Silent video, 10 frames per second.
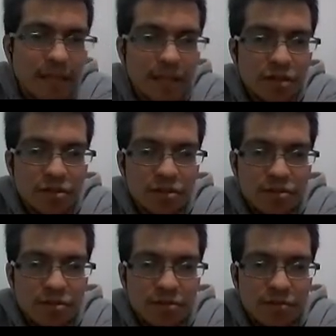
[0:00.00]

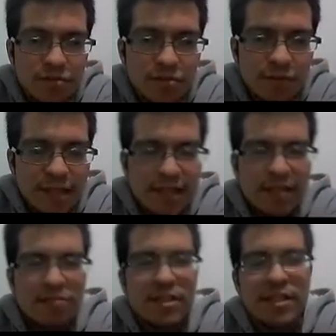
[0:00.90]
So what
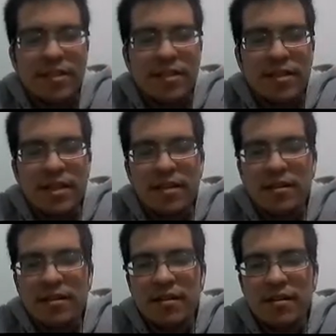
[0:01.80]
interesting
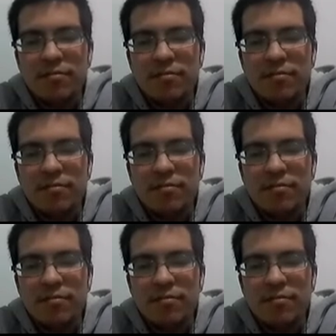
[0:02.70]
thing